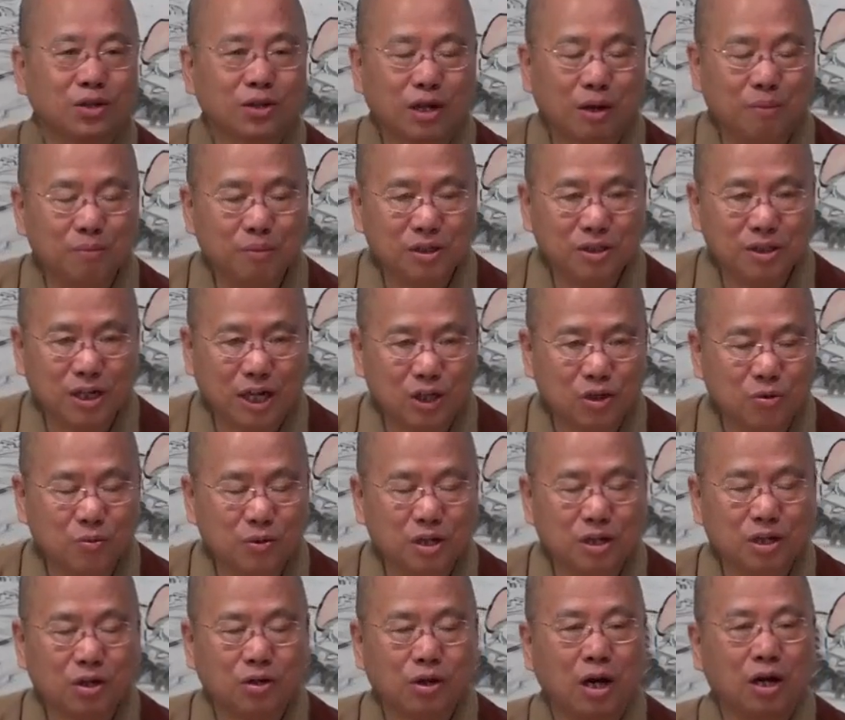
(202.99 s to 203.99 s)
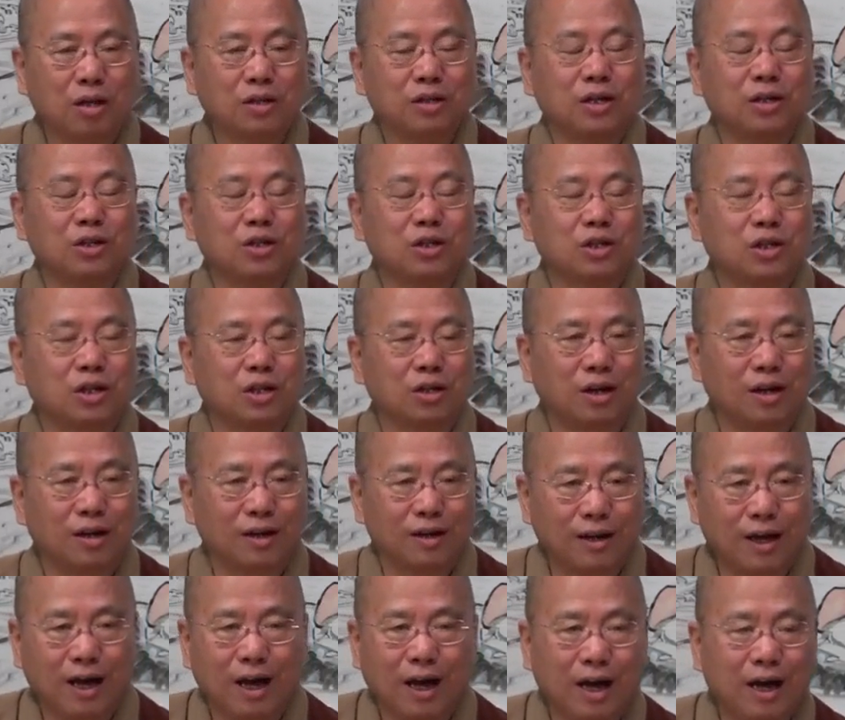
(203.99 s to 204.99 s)
commit sexual misconduct, you
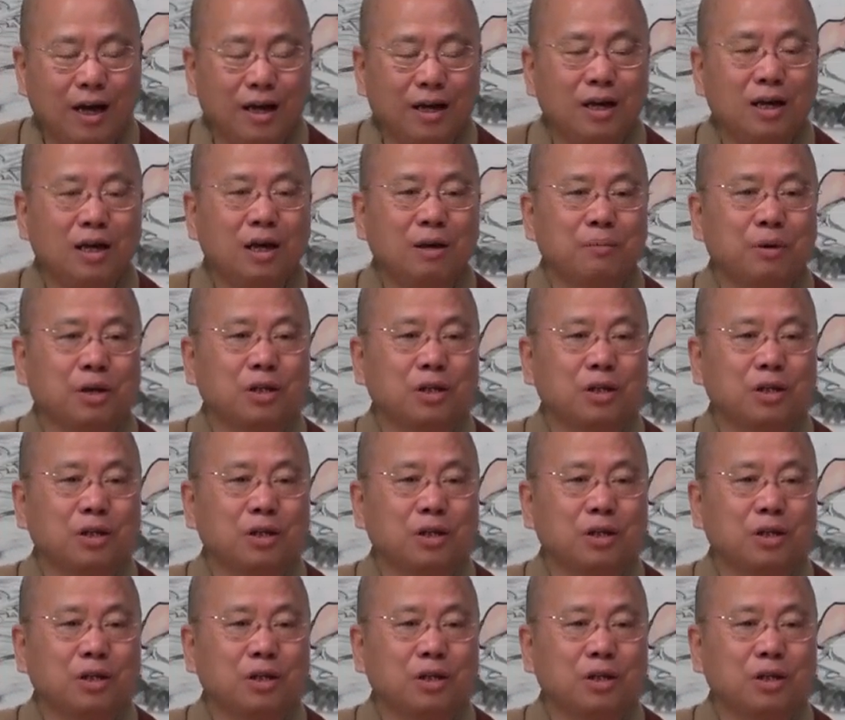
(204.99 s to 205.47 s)
cannot lie,